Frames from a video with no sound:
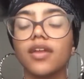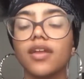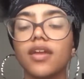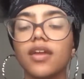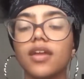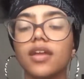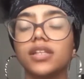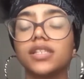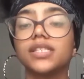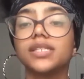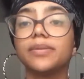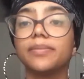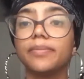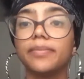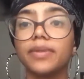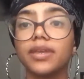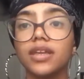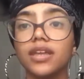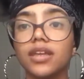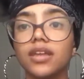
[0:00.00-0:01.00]
And to
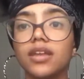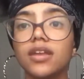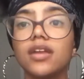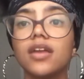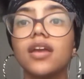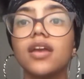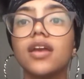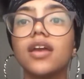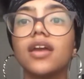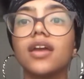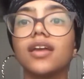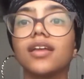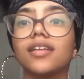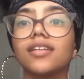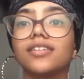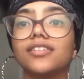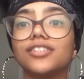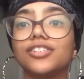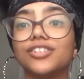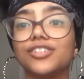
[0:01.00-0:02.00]
me,
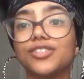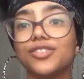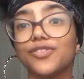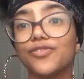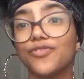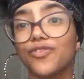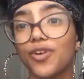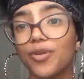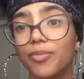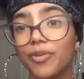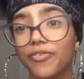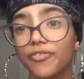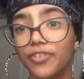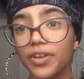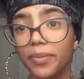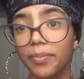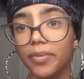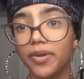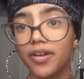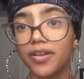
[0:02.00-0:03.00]
she's a form of
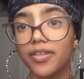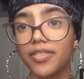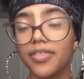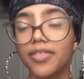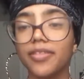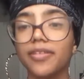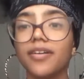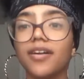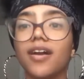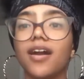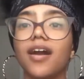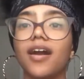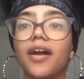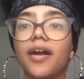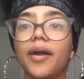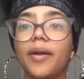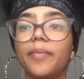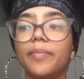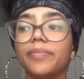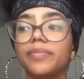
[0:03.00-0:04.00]
rebirth.
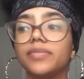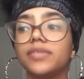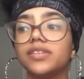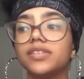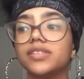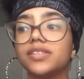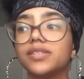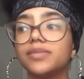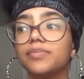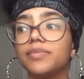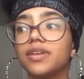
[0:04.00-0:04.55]
This is